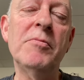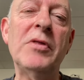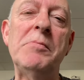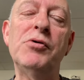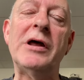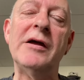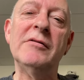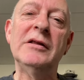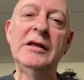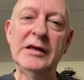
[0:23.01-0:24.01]
They put out
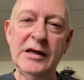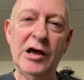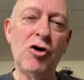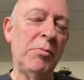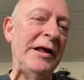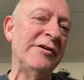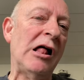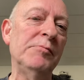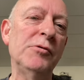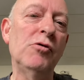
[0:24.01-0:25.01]
a compilation
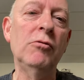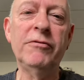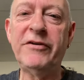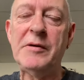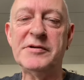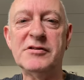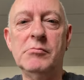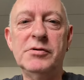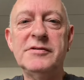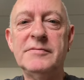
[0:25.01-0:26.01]
album called Famous
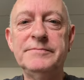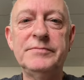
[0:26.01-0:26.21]
Numbers,